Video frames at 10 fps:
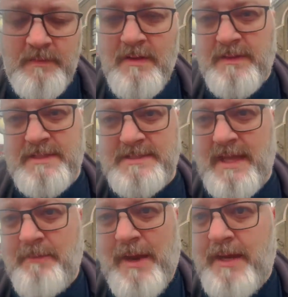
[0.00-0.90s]
than,
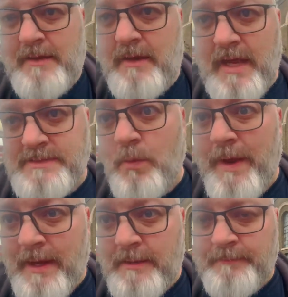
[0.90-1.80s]
say, playing as a
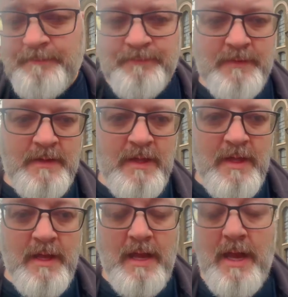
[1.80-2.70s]
winger.
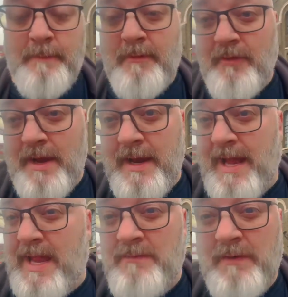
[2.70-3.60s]
But right
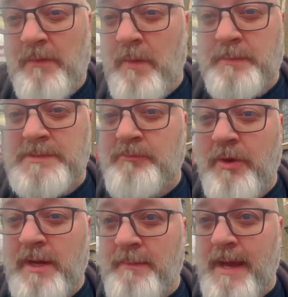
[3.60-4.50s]
now, even if we were to
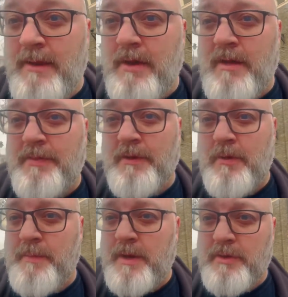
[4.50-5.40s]
bring him now, I think it
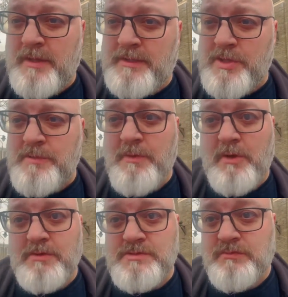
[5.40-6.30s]
would be a good addition
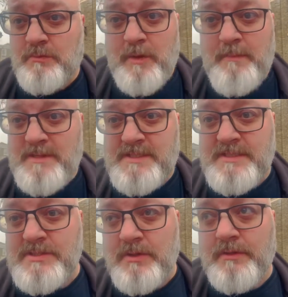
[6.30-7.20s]
because we're missing
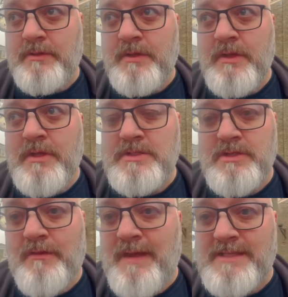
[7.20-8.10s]
Son.
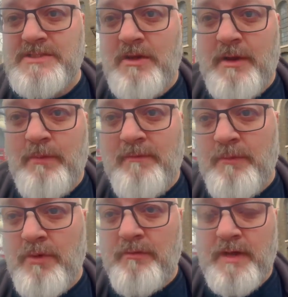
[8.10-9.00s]
So on that side, with
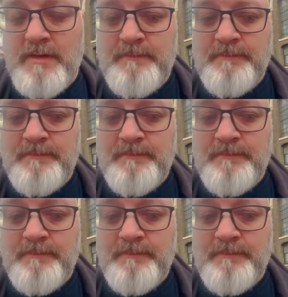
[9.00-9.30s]
Moura